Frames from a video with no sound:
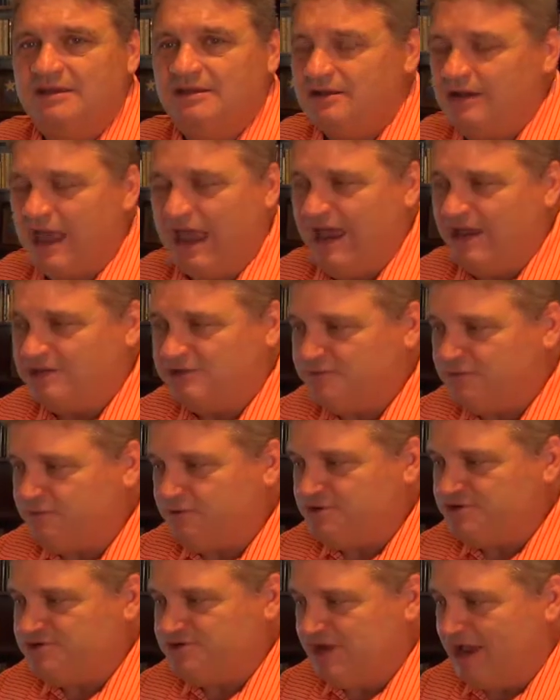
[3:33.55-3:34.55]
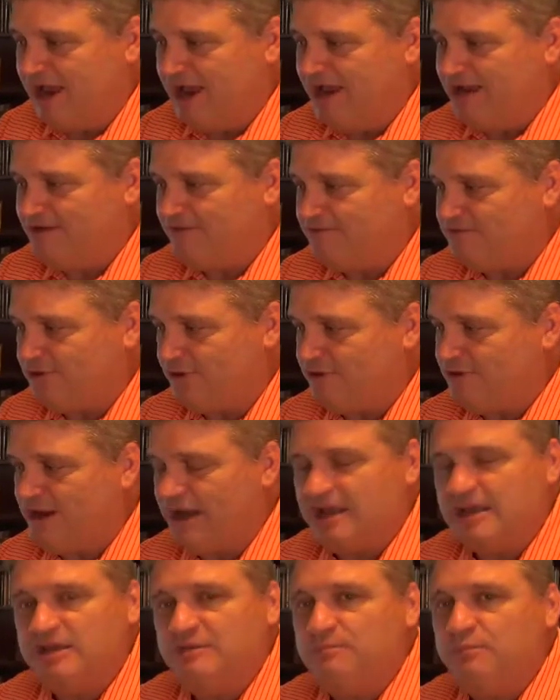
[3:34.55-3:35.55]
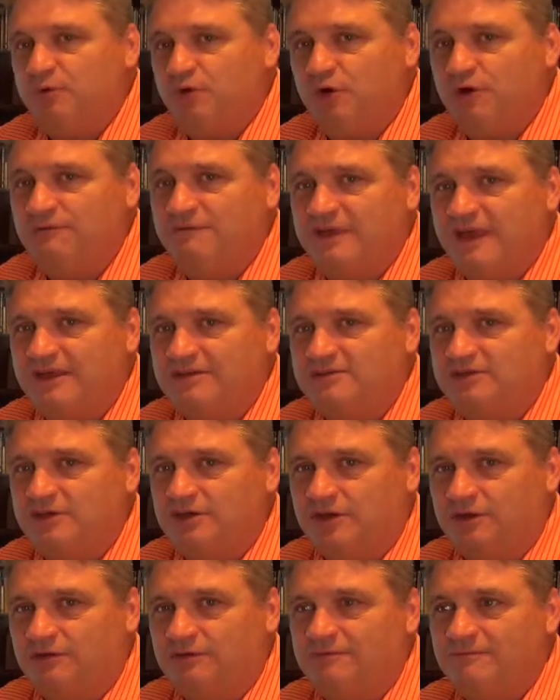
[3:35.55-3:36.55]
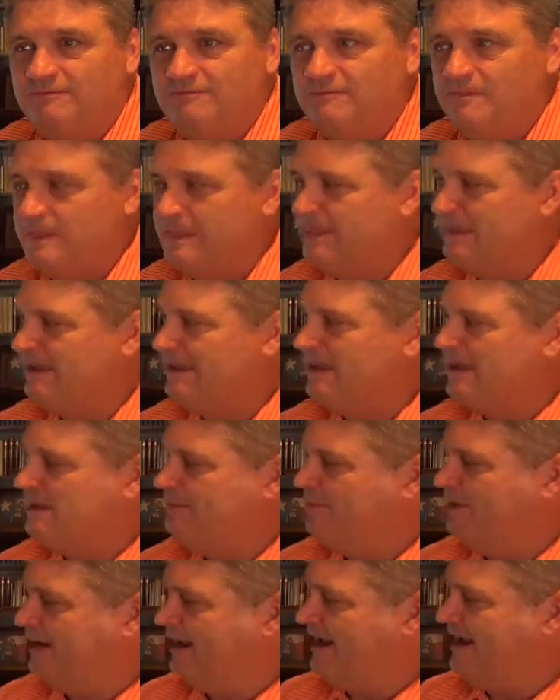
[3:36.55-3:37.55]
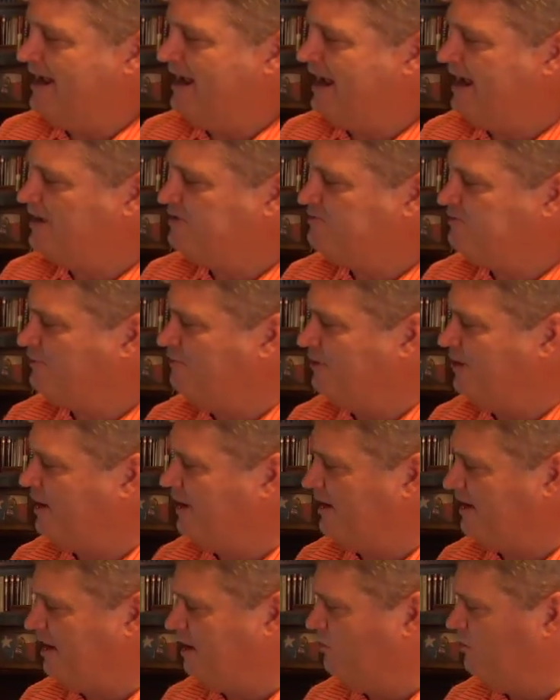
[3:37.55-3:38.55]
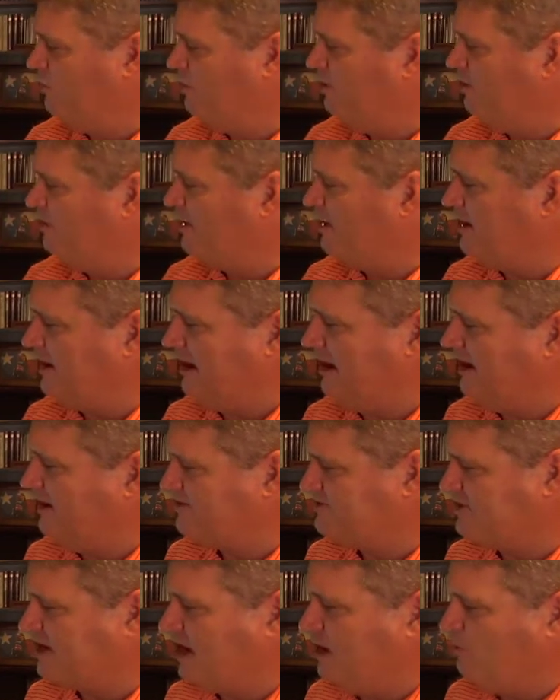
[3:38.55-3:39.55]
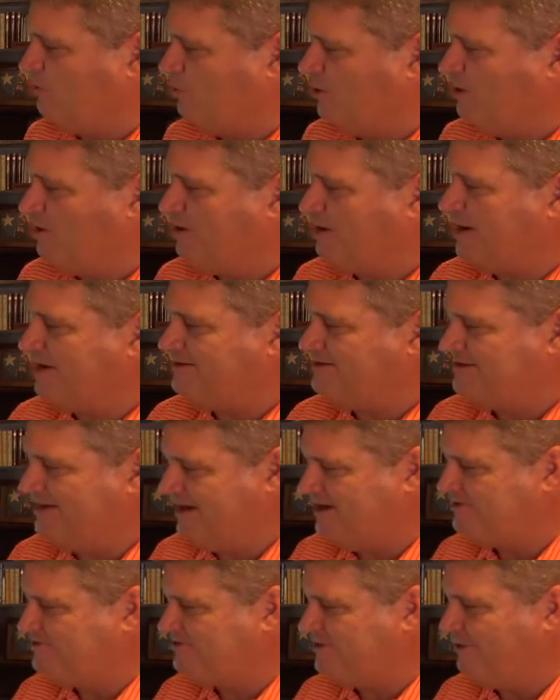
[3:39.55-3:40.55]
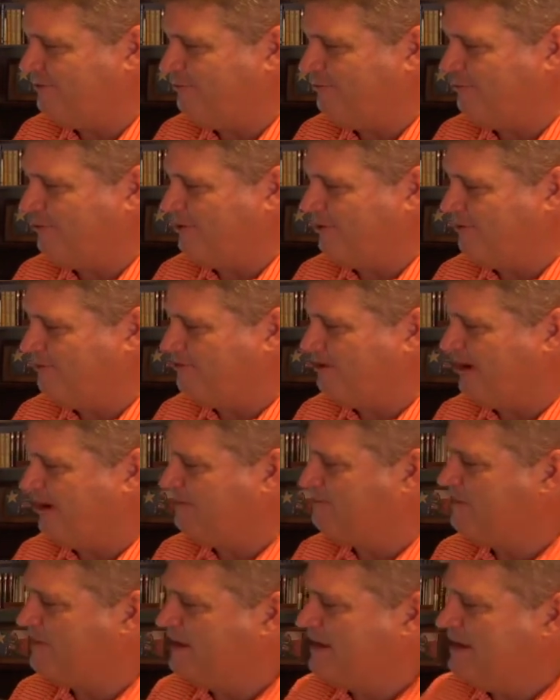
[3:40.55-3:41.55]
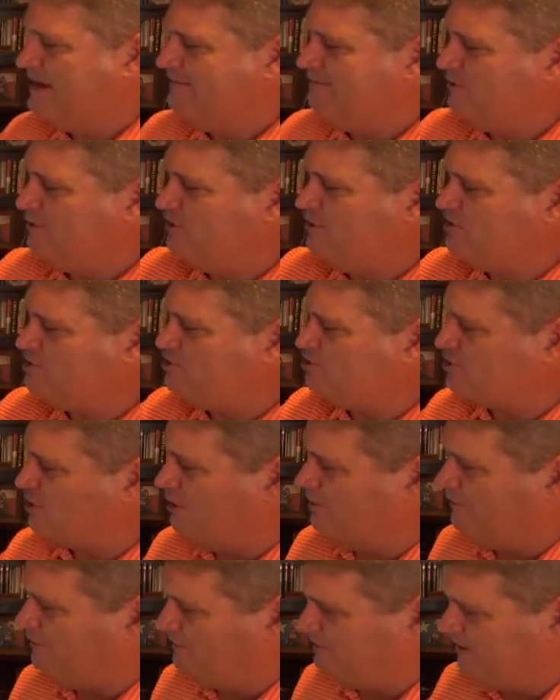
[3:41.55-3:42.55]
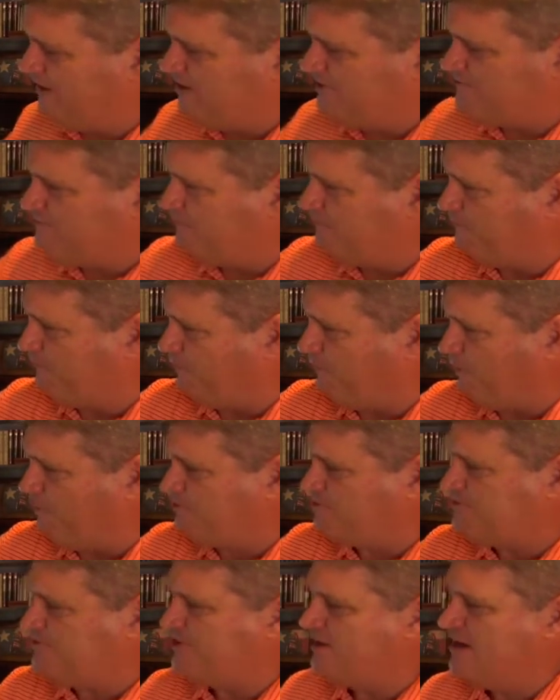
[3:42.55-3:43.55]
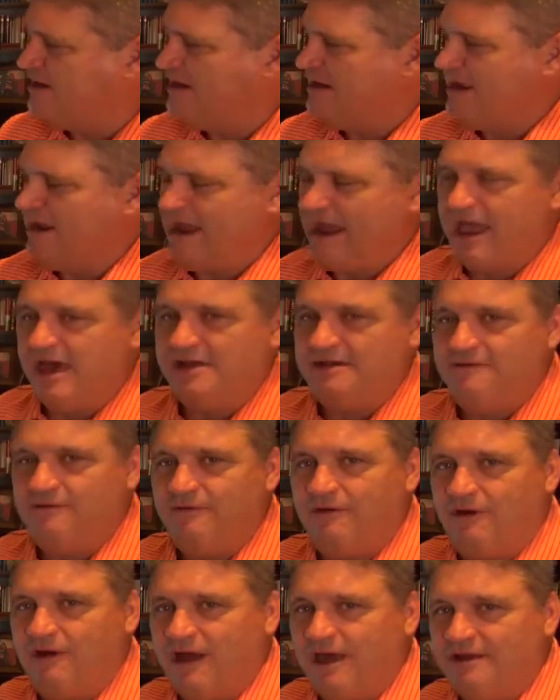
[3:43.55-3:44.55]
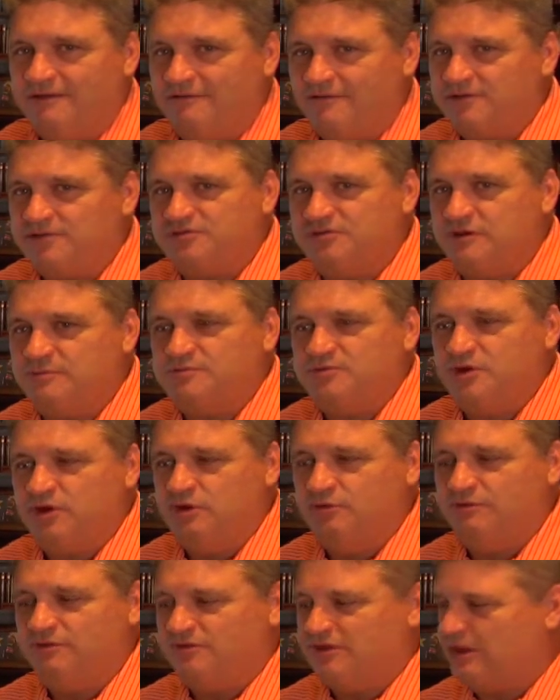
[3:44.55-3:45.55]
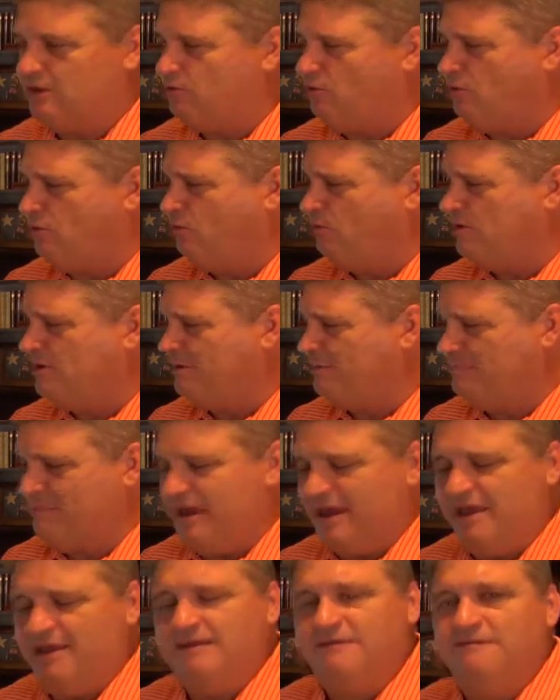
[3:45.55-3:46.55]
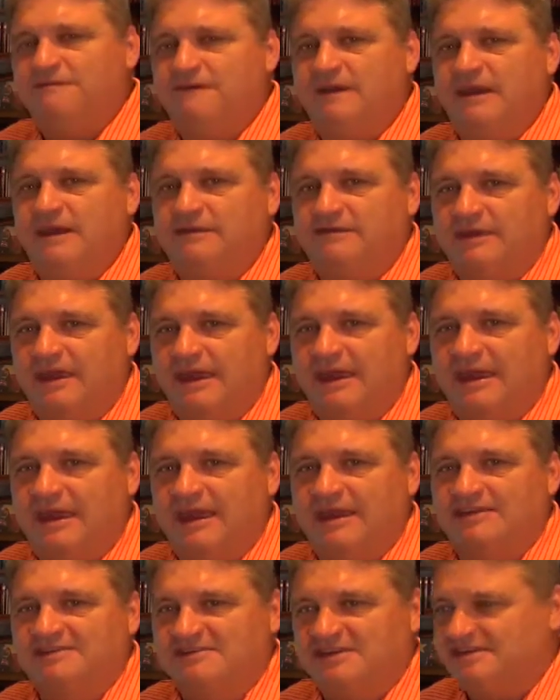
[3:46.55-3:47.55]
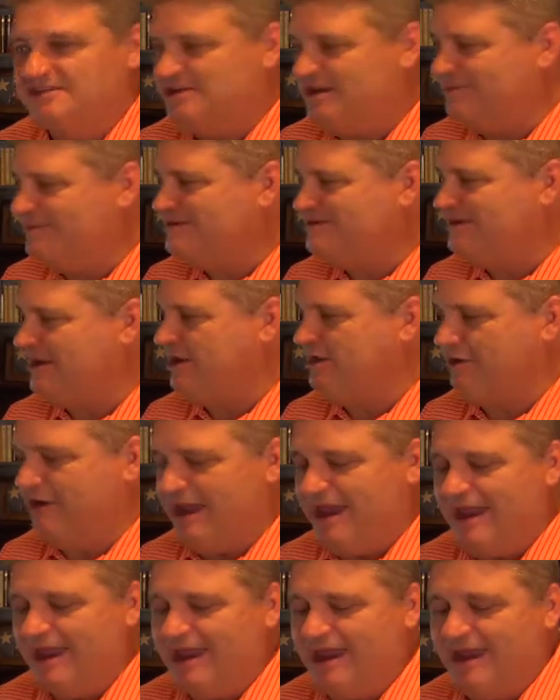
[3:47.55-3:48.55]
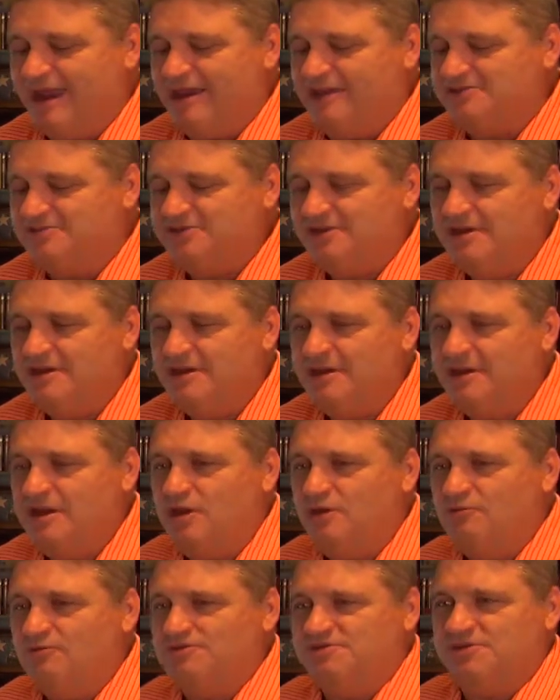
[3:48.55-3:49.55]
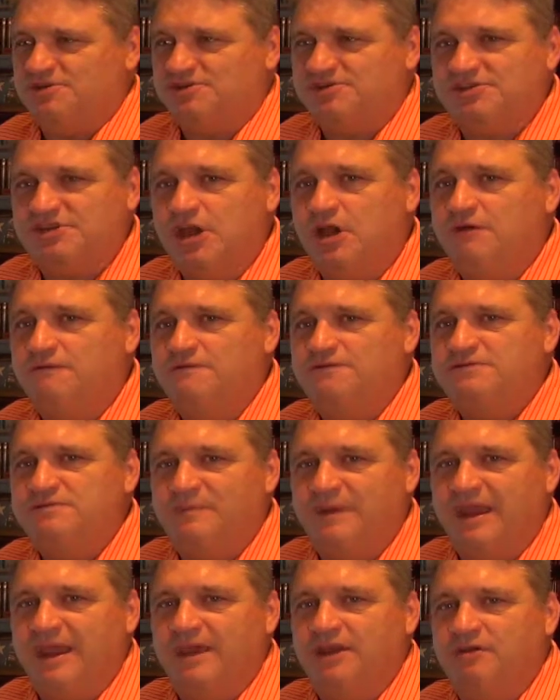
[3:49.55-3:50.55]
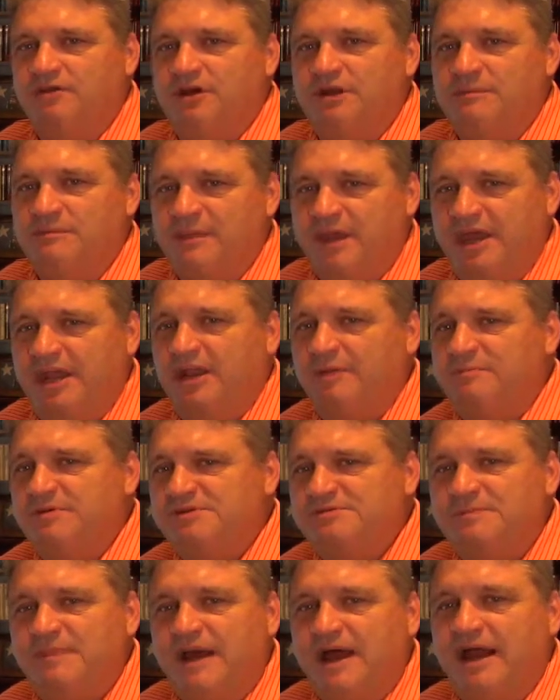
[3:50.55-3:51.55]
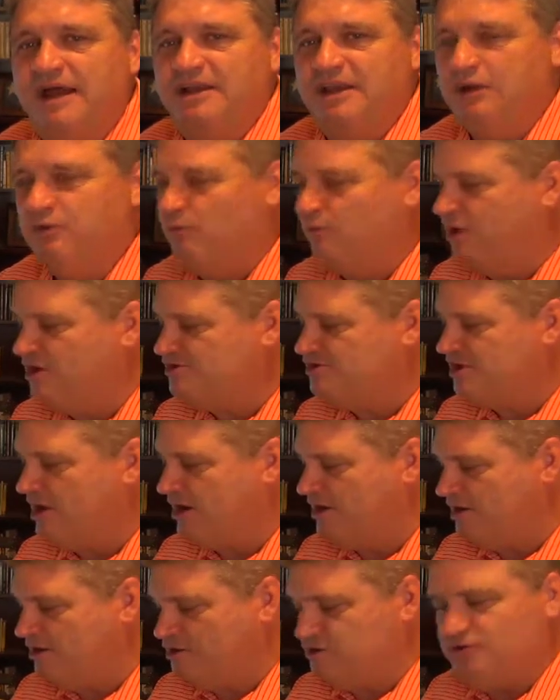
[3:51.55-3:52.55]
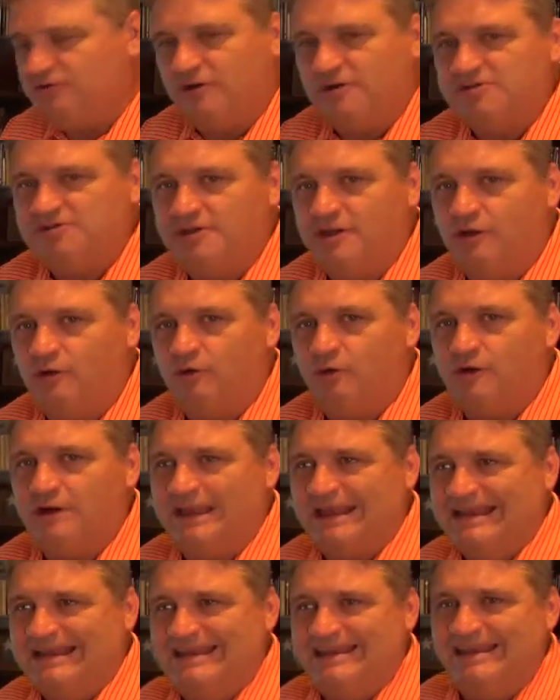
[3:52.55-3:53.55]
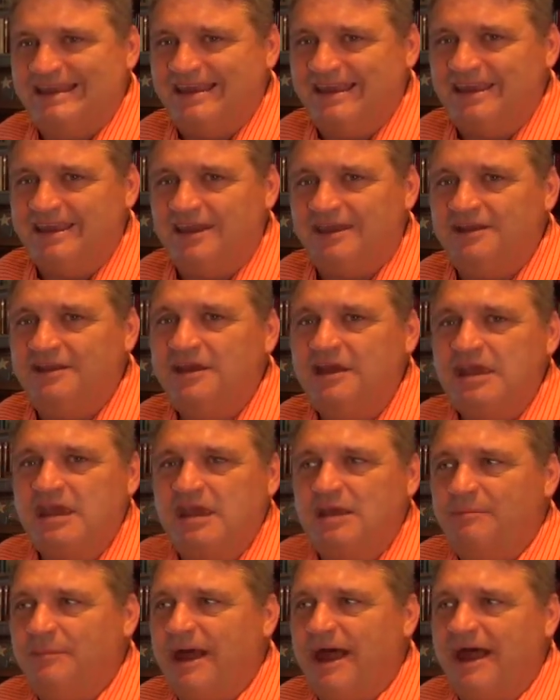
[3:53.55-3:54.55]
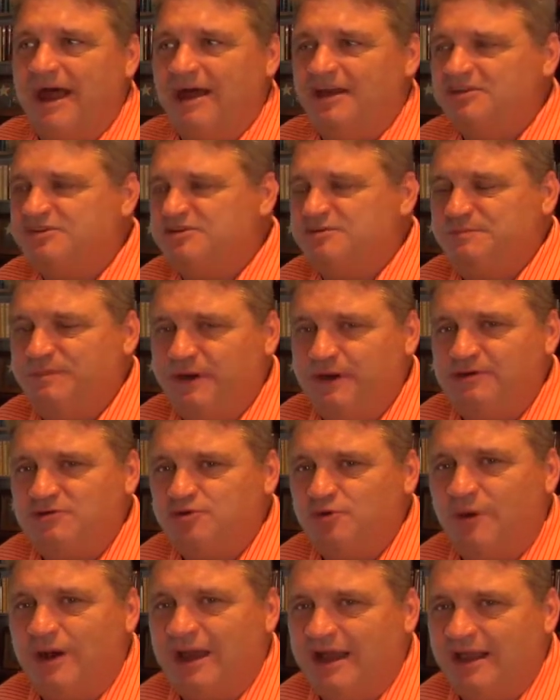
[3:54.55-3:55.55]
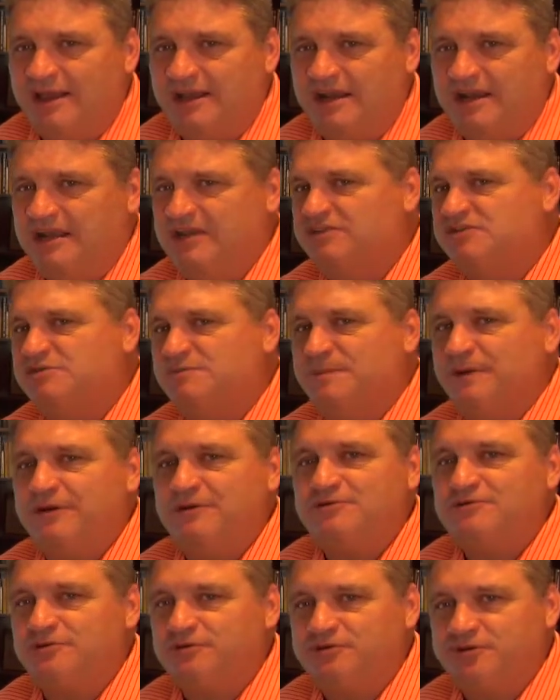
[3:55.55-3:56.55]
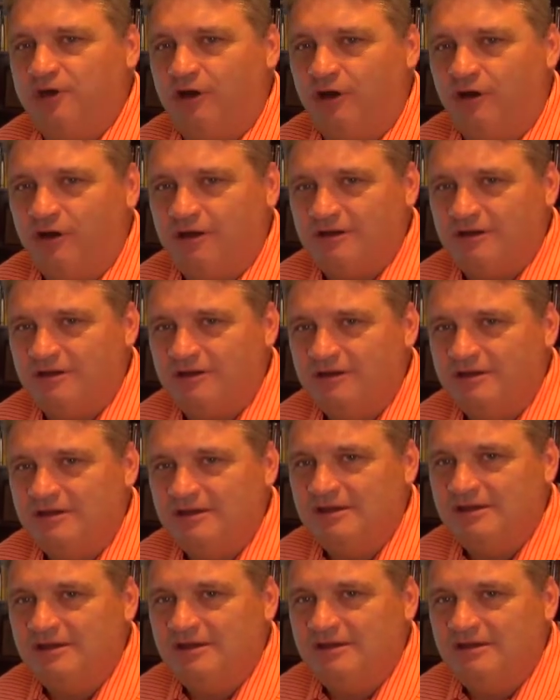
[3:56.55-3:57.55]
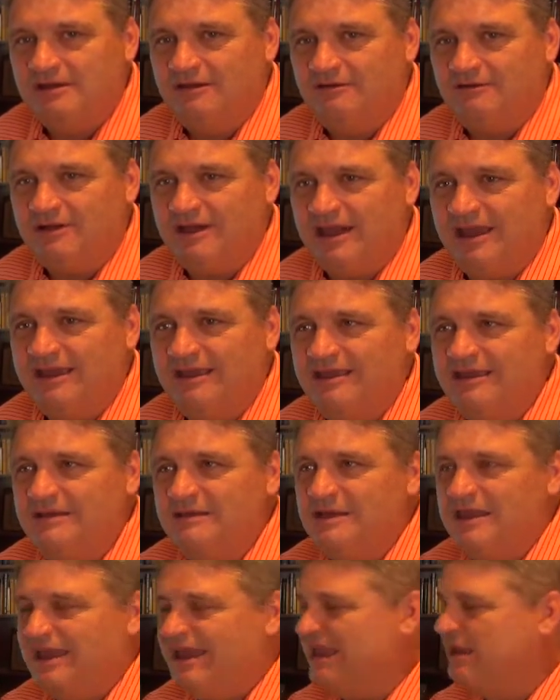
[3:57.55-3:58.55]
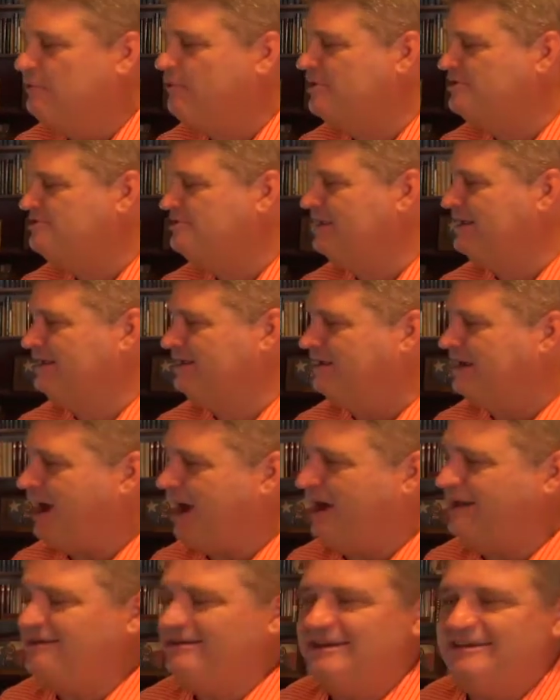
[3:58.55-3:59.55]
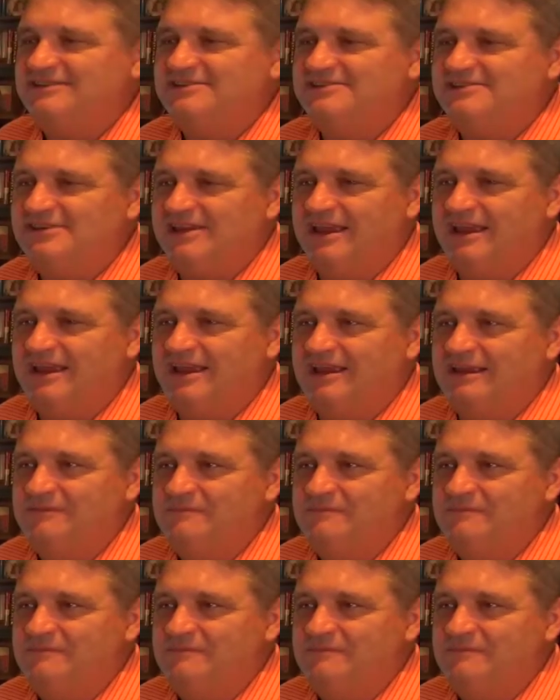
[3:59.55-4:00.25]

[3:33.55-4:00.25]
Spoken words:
Ask for a sign so that I can prove that to you. But Ahaz replied, I will not ask. I will not test the Lord. Okay, you just saw this verse out of the scripture. You would think, well, what a man of faith Ahaz is. Let me tell you, Ahaz was a selfish man who had made up his mind he was not going to trust the Lord, and he hid behind spirituality and spiritual talk. Okay? God didn't say,